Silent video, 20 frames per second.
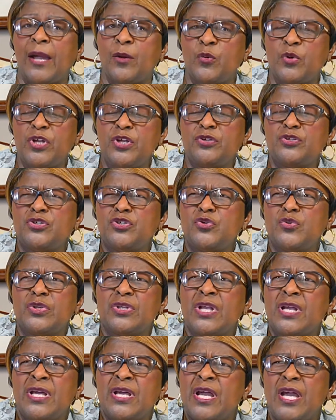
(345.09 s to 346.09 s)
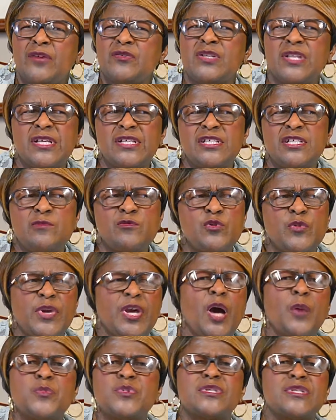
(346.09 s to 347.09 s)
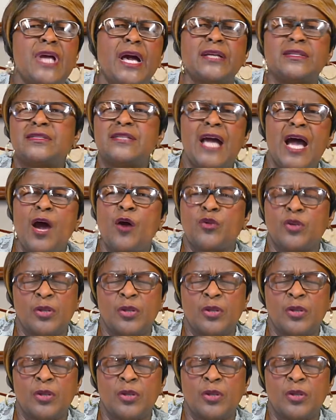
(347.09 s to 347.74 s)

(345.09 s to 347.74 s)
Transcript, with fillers: What do you do when everything seems to be upside down?